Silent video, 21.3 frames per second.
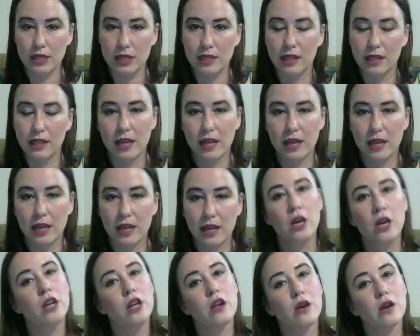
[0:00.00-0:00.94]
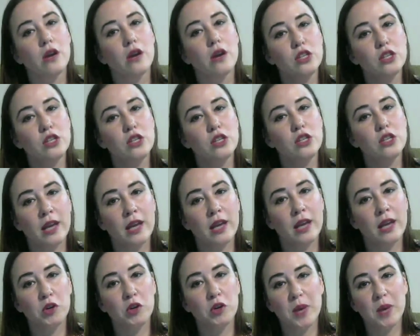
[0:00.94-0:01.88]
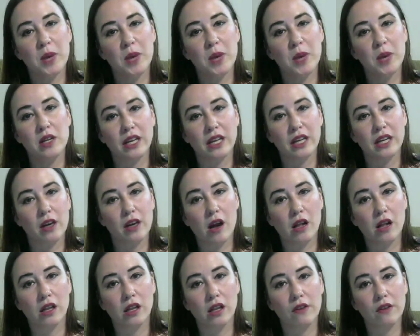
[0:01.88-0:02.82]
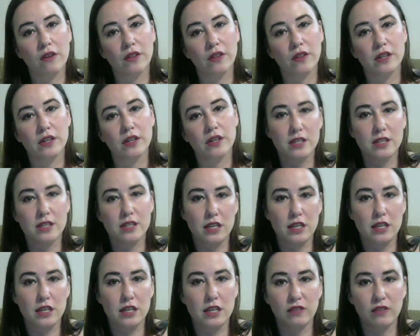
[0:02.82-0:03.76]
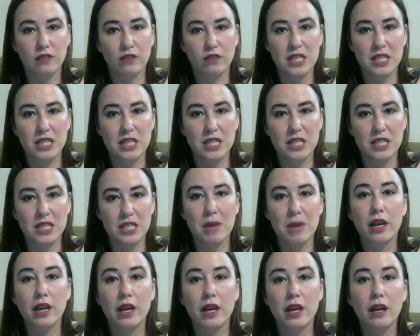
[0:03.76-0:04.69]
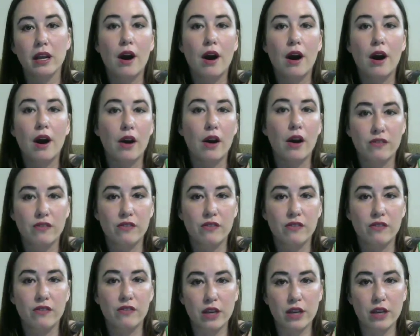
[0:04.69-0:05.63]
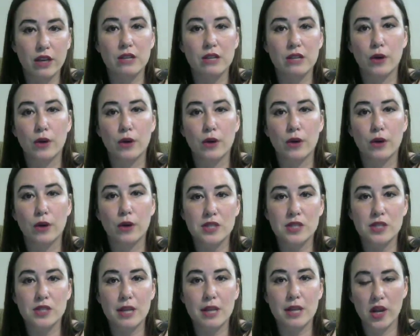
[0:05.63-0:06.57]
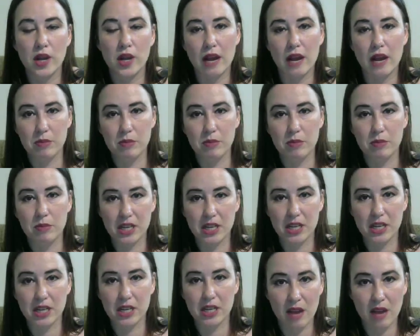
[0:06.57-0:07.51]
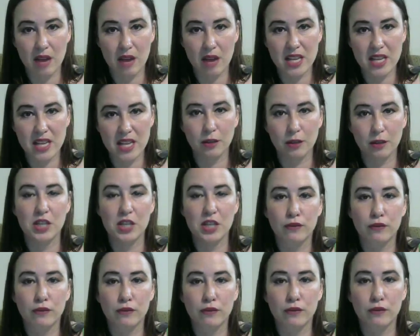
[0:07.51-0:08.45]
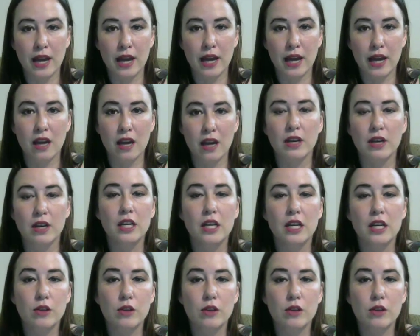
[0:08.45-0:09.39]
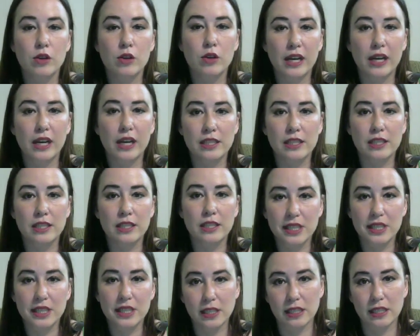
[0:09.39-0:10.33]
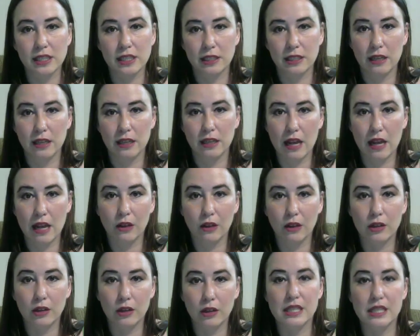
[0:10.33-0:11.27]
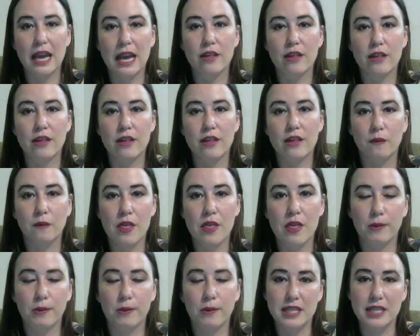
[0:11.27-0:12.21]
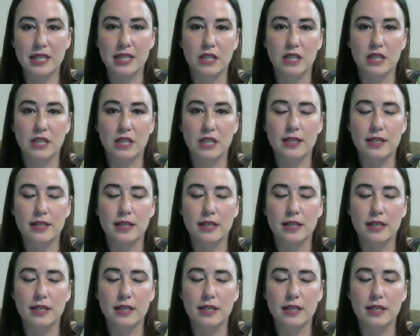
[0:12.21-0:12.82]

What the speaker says: in that, you can join that group, and you'll get all of the discussion information about it, all the videos and photos uploaded, everybody's comments you'll be notified of, so you can ask questions and learn together with the rest of us.